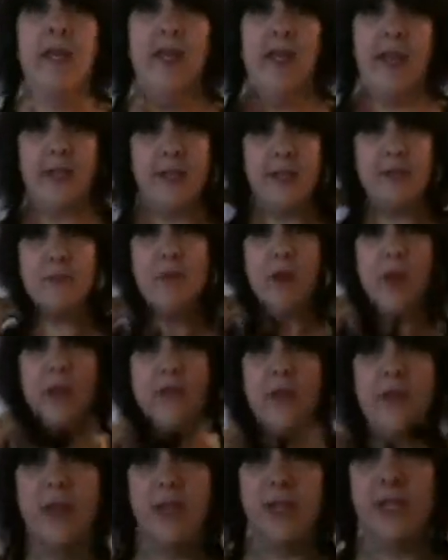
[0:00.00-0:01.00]
and it's
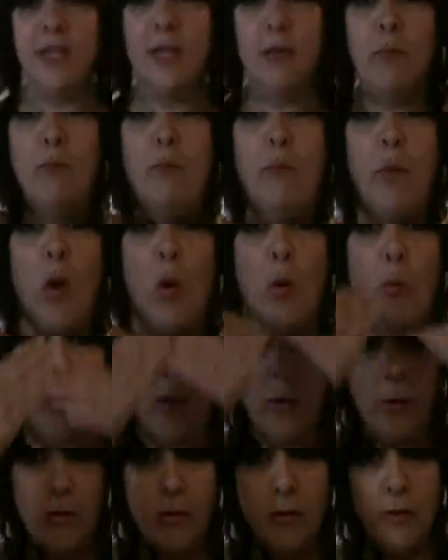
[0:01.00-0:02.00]
rather nice little bob
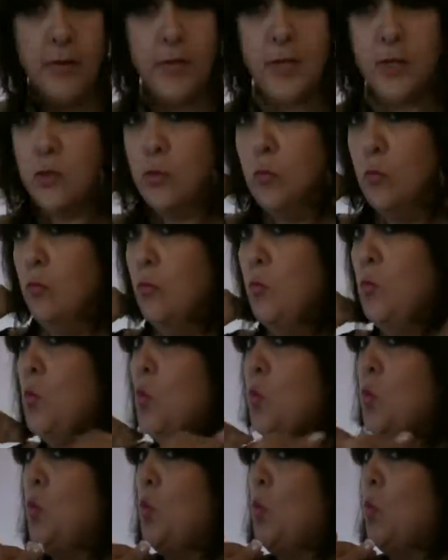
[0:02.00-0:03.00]
like this,
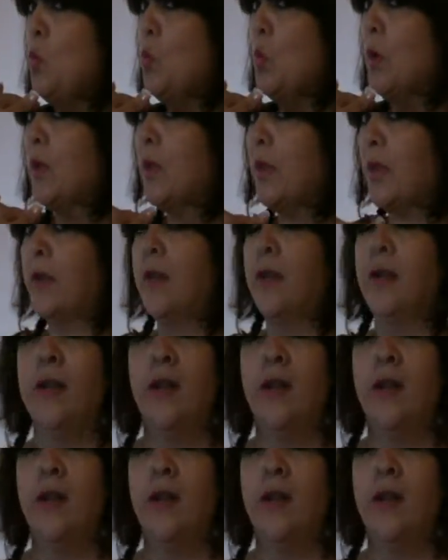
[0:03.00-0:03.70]
like that.